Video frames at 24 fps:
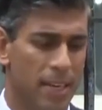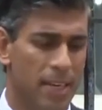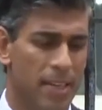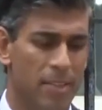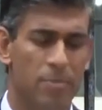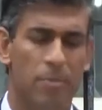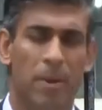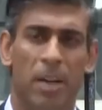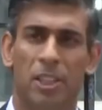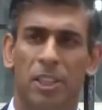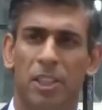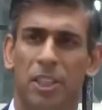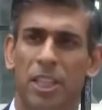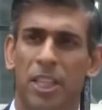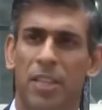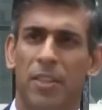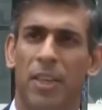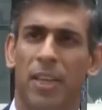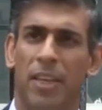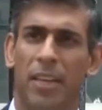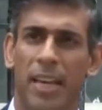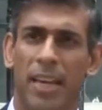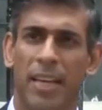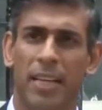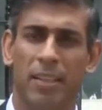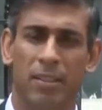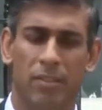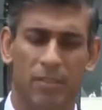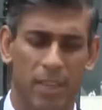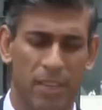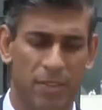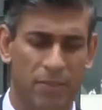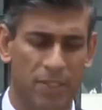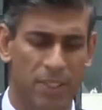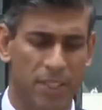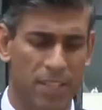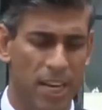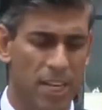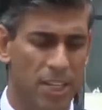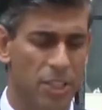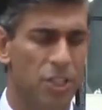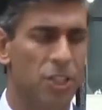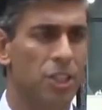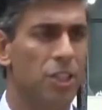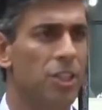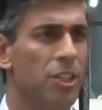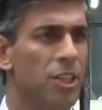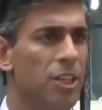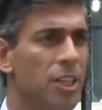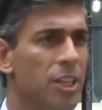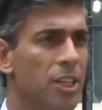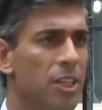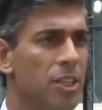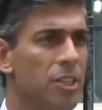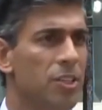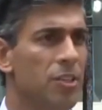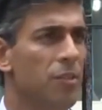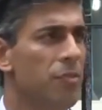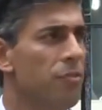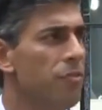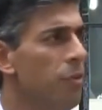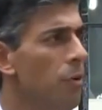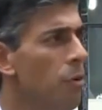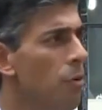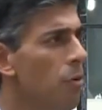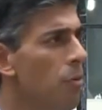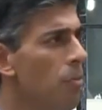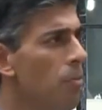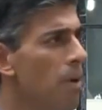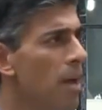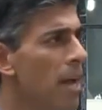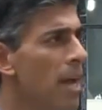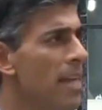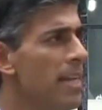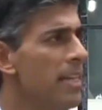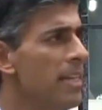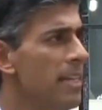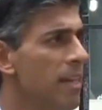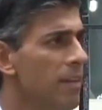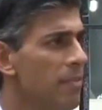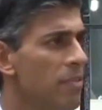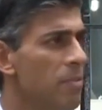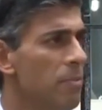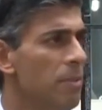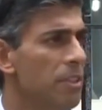from former Prime Minister Boris Johnson's administration